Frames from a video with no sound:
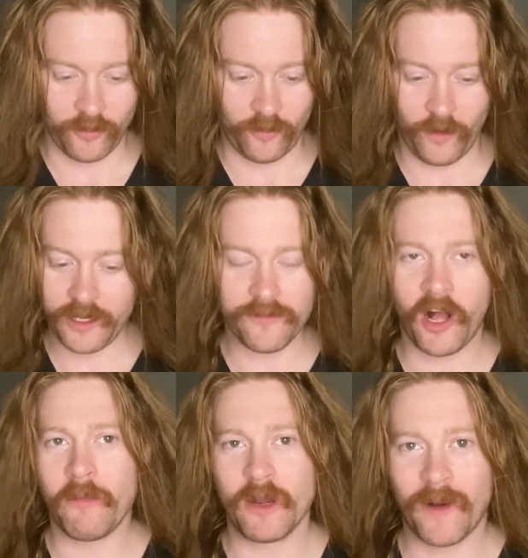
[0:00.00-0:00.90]
What you've
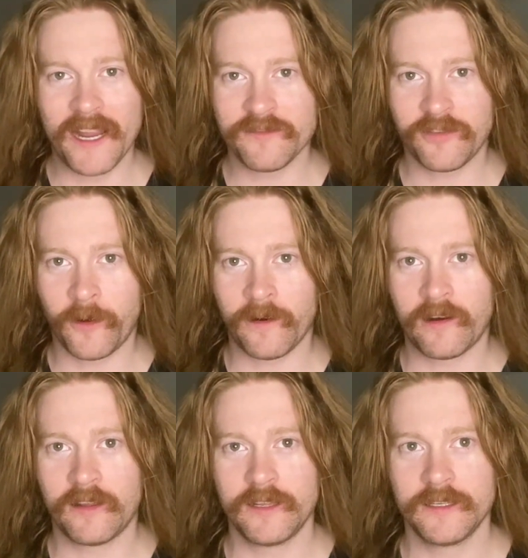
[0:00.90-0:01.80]
all been waiting for.
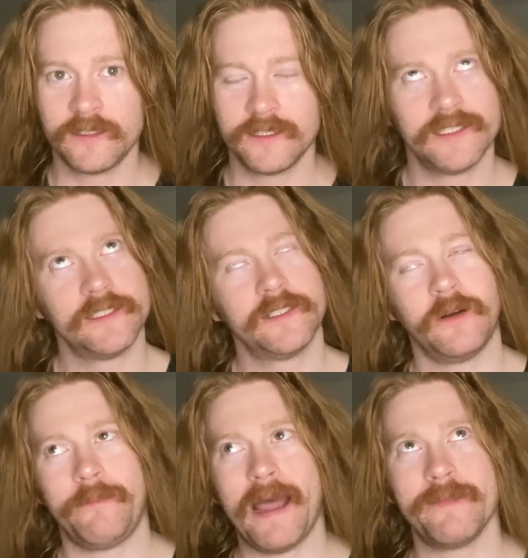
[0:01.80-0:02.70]

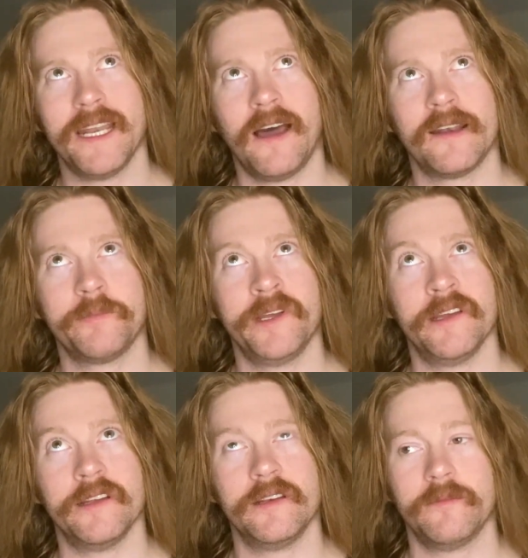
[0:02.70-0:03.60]
Well, maybe not,
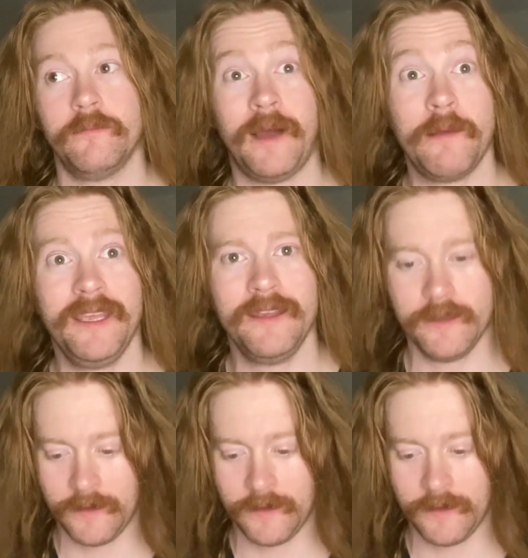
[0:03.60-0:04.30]
but maybe.